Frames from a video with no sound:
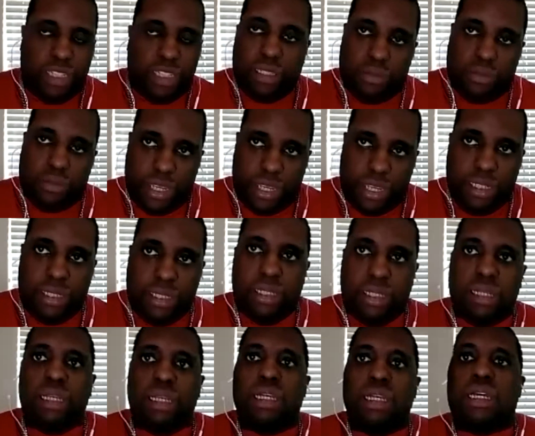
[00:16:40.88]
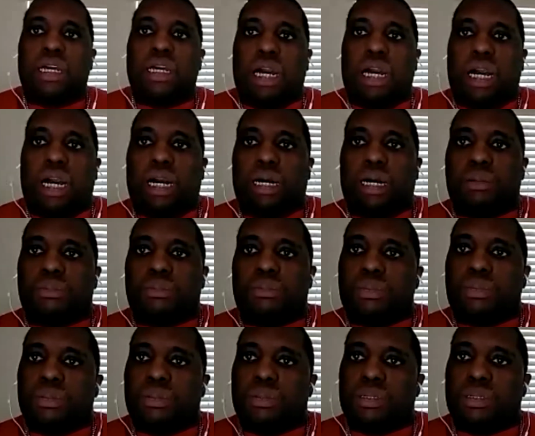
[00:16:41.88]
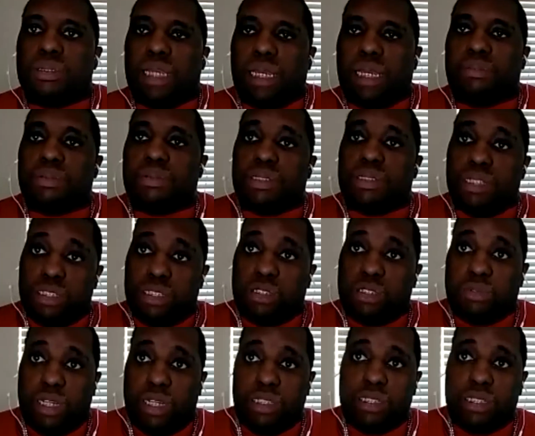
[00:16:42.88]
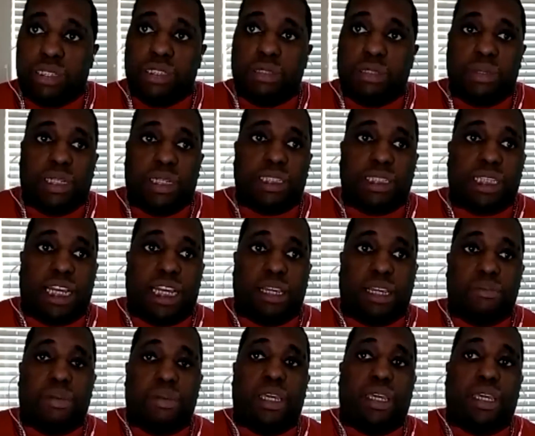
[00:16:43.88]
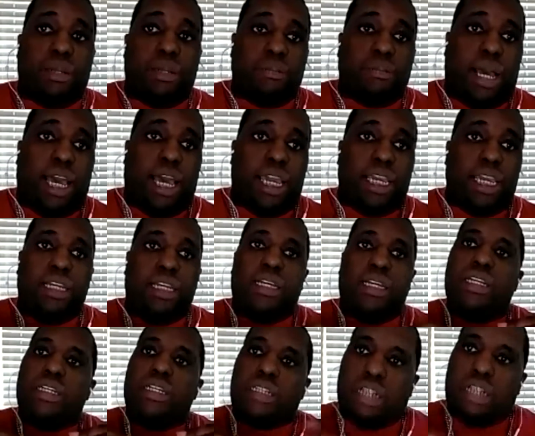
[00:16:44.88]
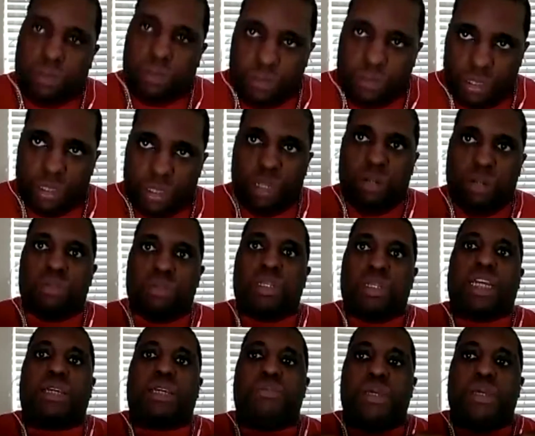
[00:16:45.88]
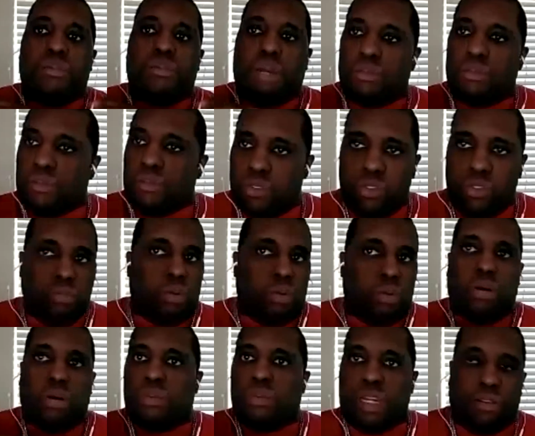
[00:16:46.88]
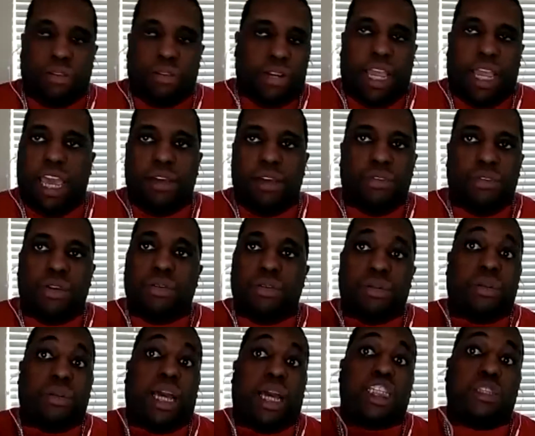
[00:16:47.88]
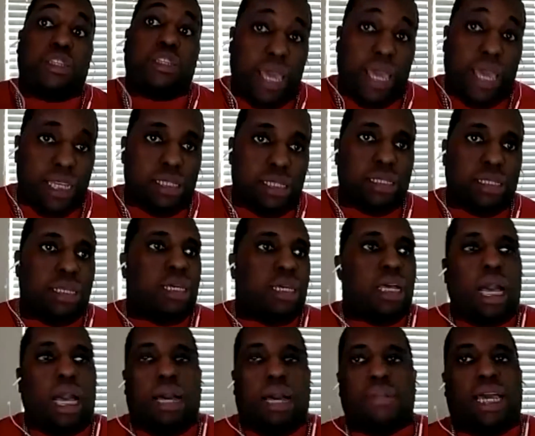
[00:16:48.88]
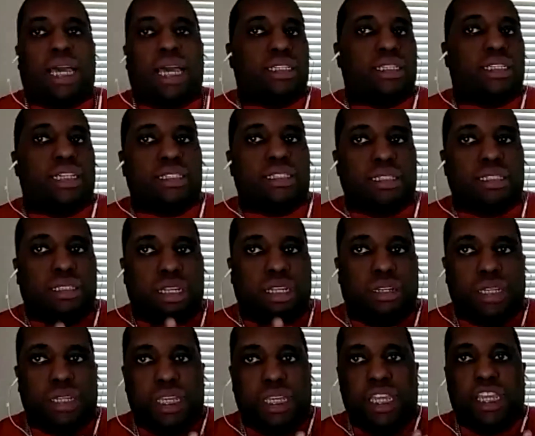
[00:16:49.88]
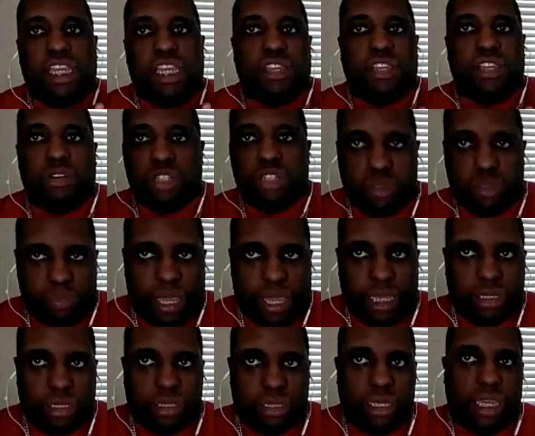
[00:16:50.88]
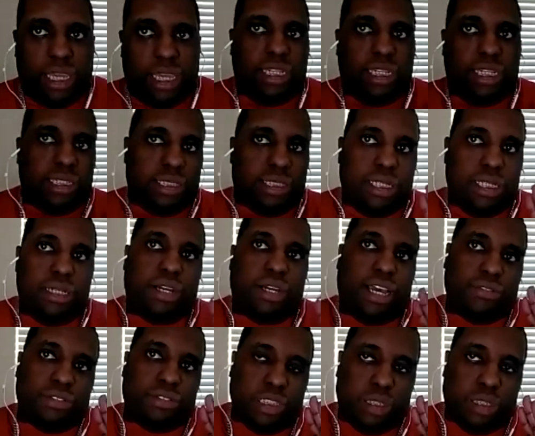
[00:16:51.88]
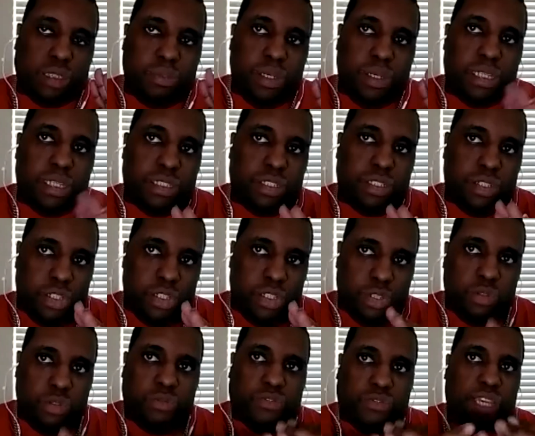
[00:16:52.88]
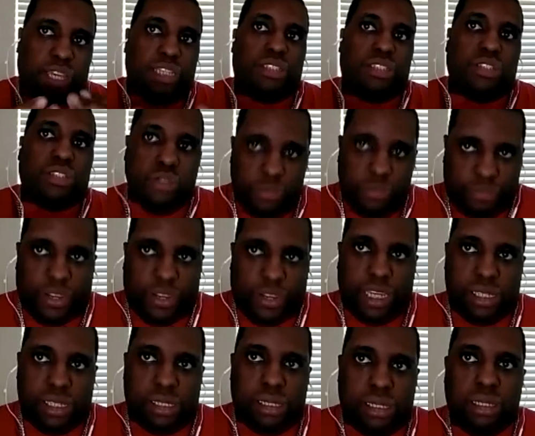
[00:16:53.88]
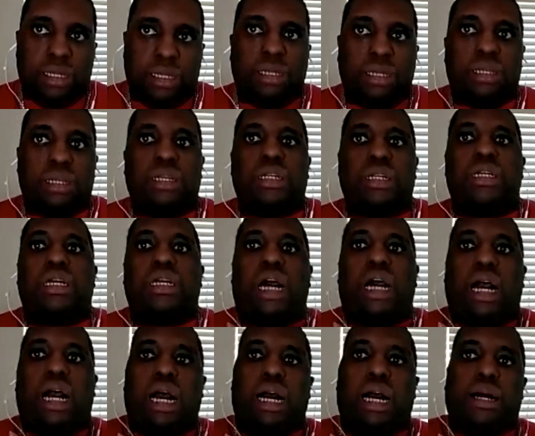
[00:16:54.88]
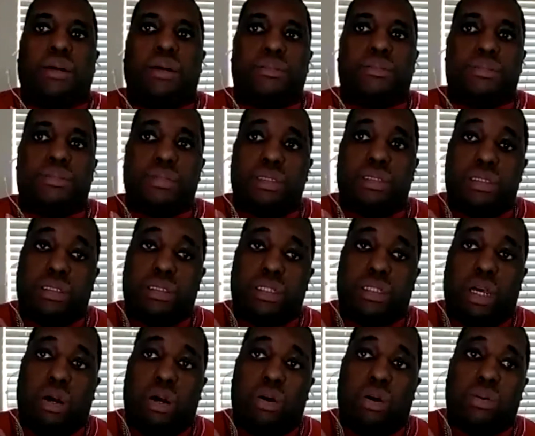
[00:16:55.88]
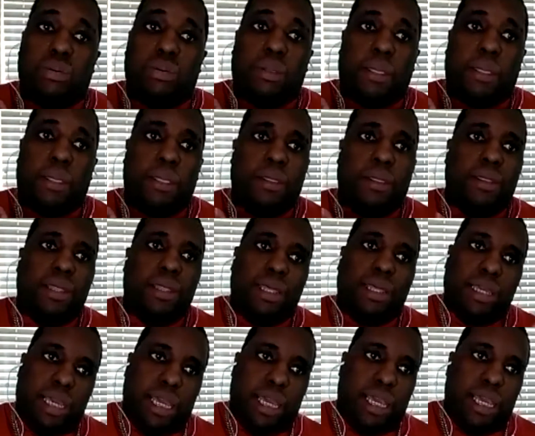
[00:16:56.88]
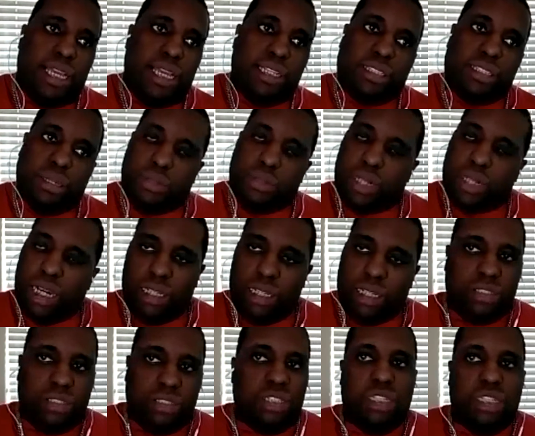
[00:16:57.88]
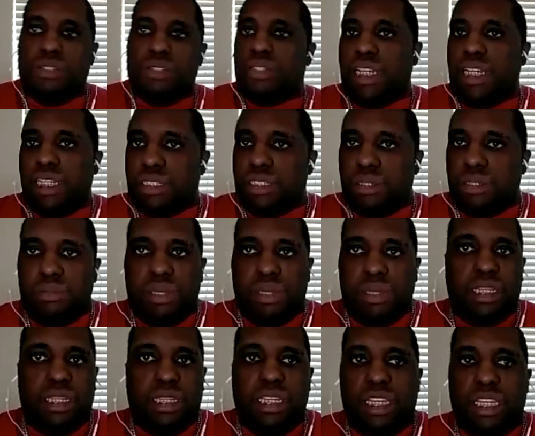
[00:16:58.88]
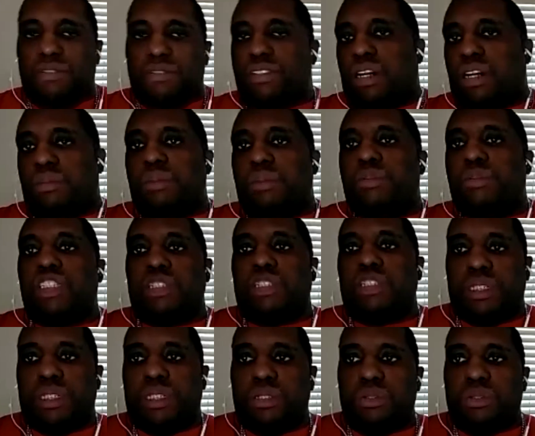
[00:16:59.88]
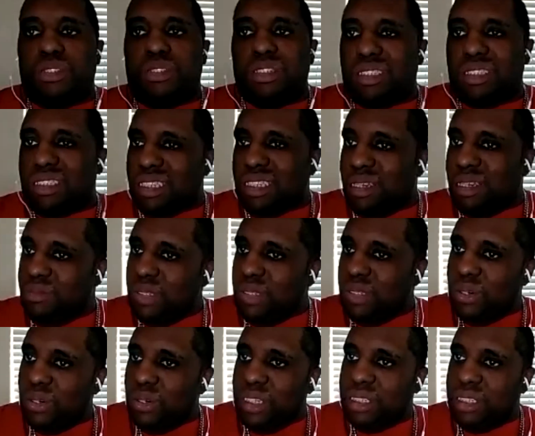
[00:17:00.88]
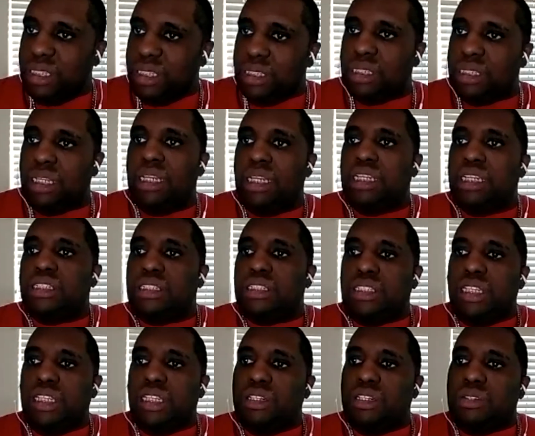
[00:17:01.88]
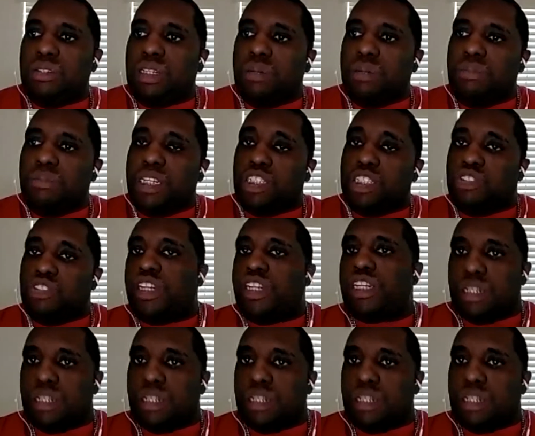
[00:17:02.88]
face to face type of situations because I could be in my comfort zone, I could be in my room or whatever have you in my space. I'm not necessarily in your space and still have to speak to you face to face. Mm-hmm. Um, so some colors still get to me, even though I'm a music producer, some noises still can be a